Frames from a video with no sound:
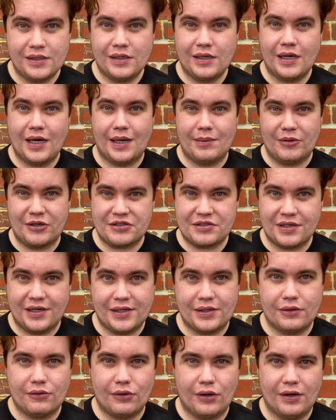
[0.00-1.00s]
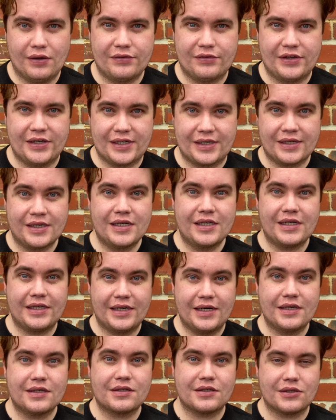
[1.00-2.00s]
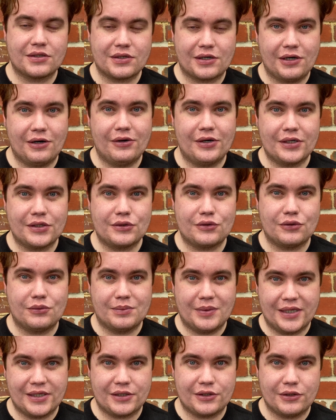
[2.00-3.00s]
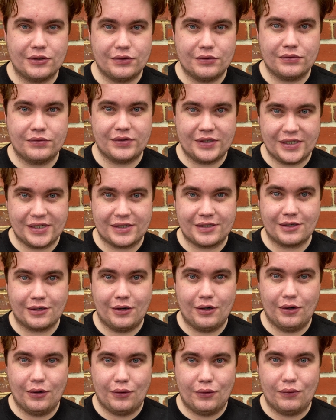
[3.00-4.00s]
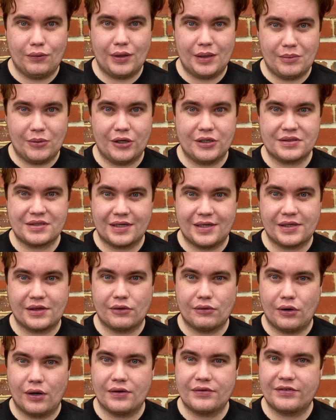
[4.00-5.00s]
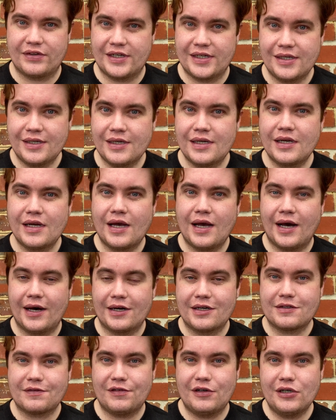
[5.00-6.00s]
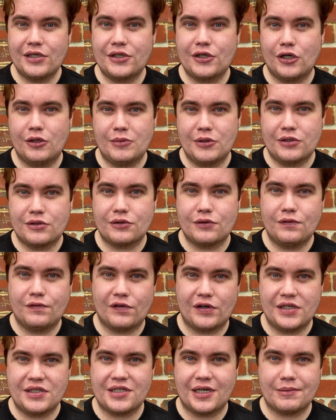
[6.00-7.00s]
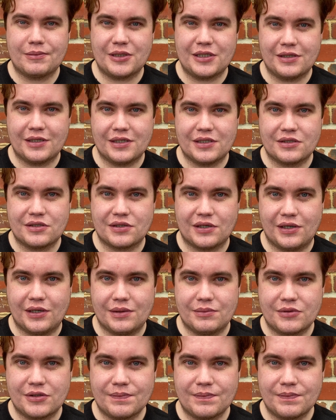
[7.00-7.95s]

Am I saying the right thing? Yes, it's going to make you think, oh, am I saying the right thing? And it's very common to freeze up in these times.